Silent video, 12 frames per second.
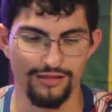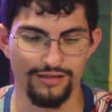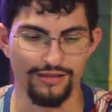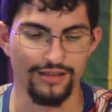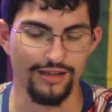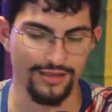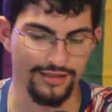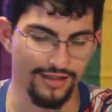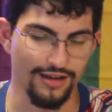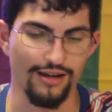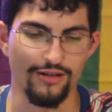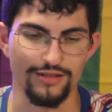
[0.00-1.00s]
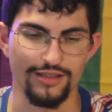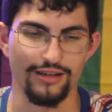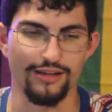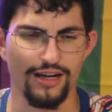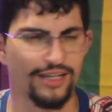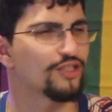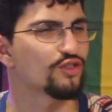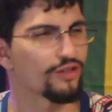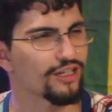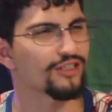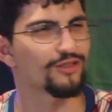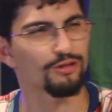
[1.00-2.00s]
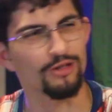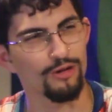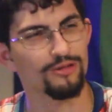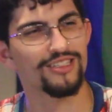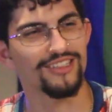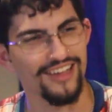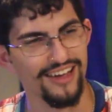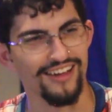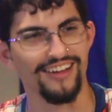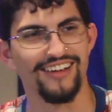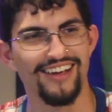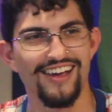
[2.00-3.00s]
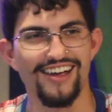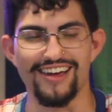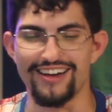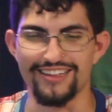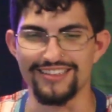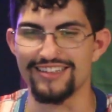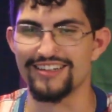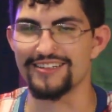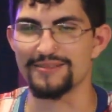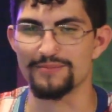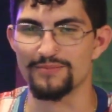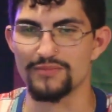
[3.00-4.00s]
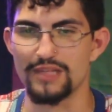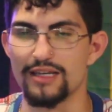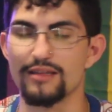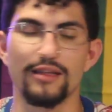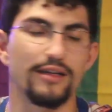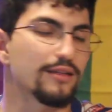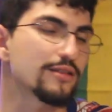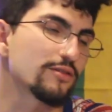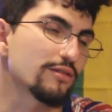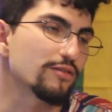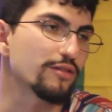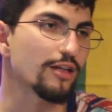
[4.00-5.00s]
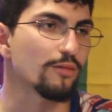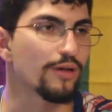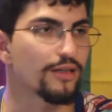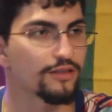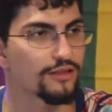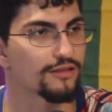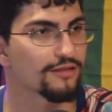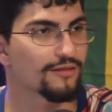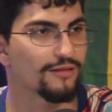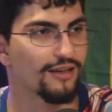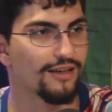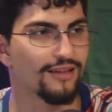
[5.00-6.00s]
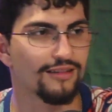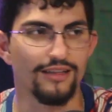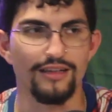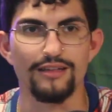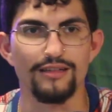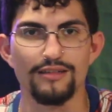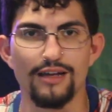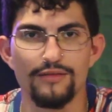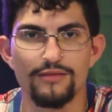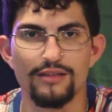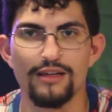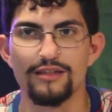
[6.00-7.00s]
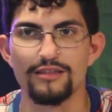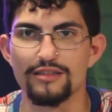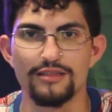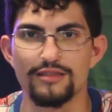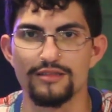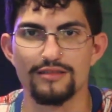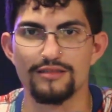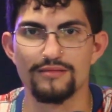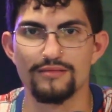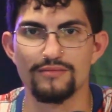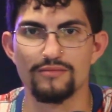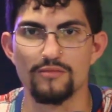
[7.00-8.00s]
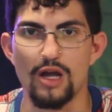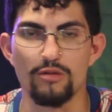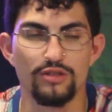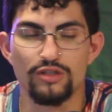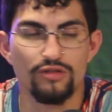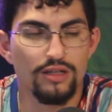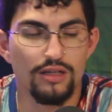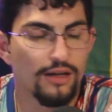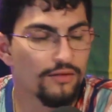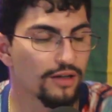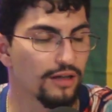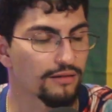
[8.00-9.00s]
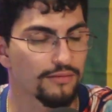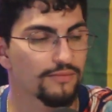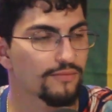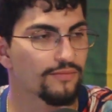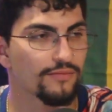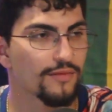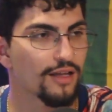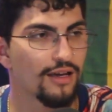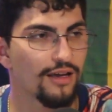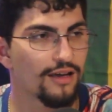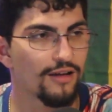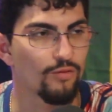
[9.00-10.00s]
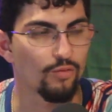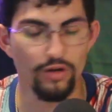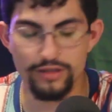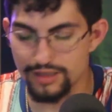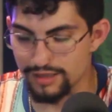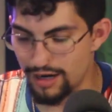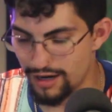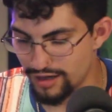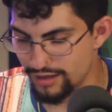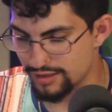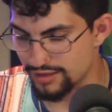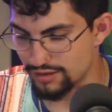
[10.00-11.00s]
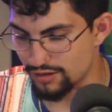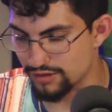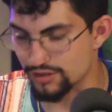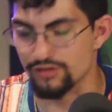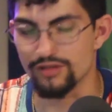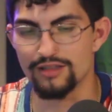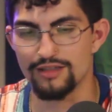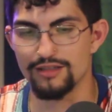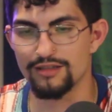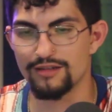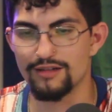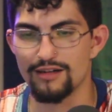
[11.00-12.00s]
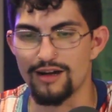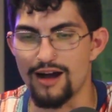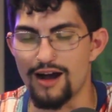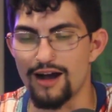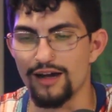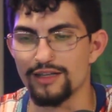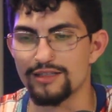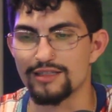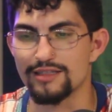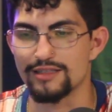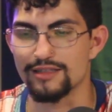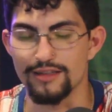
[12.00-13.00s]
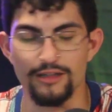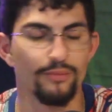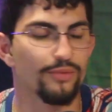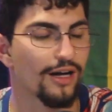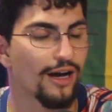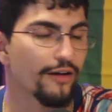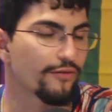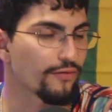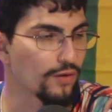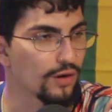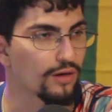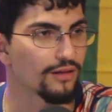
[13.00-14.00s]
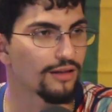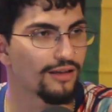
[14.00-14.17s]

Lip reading: The next day, I was like, I can drink and do coke today. And I did it. It led into a 3-day binger. And then after that, I was just drinking every day. Once I start drinking, I slip. I fall.